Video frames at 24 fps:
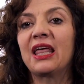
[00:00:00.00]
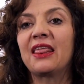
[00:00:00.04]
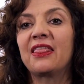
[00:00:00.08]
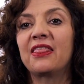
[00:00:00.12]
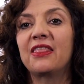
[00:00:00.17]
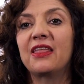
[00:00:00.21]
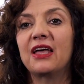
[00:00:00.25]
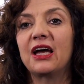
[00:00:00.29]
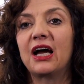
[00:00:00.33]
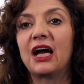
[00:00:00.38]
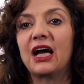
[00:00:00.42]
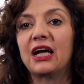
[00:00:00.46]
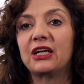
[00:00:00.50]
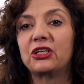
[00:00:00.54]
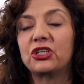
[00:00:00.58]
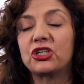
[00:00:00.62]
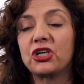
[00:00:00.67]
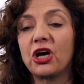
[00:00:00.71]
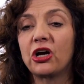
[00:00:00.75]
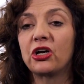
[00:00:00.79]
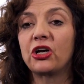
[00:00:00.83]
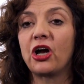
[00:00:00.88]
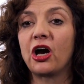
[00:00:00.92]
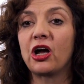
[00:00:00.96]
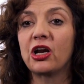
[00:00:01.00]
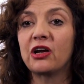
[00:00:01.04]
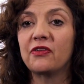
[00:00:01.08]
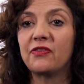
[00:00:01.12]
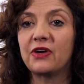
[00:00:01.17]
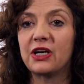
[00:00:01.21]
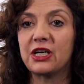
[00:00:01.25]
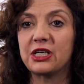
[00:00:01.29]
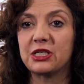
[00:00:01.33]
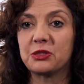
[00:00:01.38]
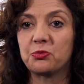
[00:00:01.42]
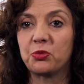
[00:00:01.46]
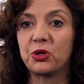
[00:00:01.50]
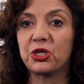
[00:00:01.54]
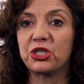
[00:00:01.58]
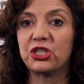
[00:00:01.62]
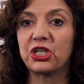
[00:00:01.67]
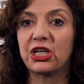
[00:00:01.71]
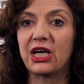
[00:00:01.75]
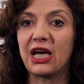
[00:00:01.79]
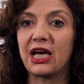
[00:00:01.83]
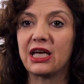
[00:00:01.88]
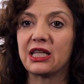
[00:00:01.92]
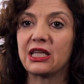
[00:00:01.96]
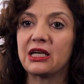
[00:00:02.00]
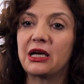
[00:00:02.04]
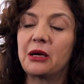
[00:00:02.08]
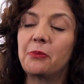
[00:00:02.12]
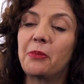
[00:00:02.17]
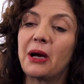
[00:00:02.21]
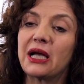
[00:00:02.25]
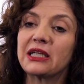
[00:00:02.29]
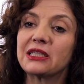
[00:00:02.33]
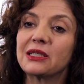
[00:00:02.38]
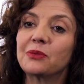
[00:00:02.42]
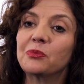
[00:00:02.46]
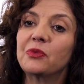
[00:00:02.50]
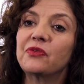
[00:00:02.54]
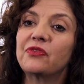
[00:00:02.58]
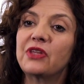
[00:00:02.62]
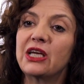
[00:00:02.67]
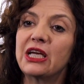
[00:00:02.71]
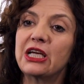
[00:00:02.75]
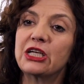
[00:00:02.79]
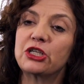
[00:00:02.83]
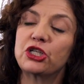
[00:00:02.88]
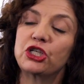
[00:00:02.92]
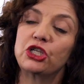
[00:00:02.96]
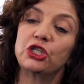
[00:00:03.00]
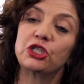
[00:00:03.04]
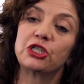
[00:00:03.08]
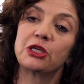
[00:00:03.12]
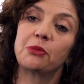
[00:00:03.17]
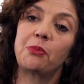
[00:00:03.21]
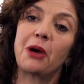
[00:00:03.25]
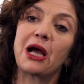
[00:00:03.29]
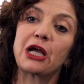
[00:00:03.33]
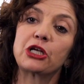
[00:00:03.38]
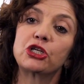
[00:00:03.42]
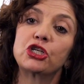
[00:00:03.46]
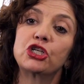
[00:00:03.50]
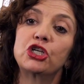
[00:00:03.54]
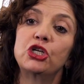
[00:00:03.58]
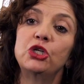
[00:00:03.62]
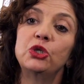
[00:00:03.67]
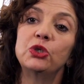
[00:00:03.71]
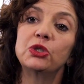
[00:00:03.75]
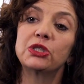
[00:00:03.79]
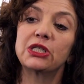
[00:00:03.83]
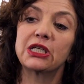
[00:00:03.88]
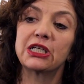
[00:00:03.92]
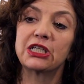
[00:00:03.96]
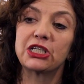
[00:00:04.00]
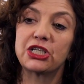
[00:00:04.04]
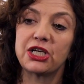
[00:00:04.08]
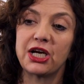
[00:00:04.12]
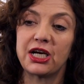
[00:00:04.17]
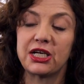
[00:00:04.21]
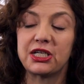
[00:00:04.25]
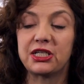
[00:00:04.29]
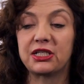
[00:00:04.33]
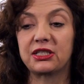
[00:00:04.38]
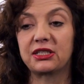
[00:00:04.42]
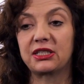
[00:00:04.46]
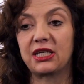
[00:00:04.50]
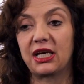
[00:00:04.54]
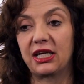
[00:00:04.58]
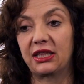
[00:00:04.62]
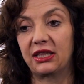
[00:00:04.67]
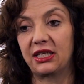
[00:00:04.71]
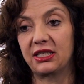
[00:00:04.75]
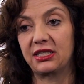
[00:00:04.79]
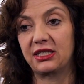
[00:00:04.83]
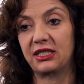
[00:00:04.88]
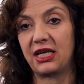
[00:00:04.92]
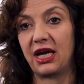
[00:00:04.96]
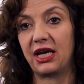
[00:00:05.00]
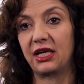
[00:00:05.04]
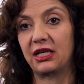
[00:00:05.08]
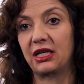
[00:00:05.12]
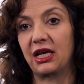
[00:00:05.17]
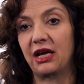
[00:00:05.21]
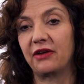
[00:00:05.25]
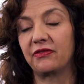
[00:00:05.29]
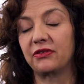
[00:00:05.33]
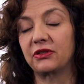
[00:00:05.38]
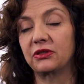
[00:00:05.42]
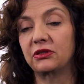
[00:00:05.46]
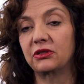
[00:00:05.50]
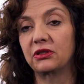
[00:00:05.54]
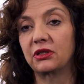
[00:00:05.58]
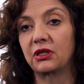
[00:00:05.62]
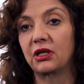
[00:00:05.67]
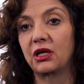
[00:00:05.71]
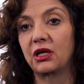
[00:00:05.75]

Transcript: that John Oliver has put together about some of the issues about choosing judges at the state level.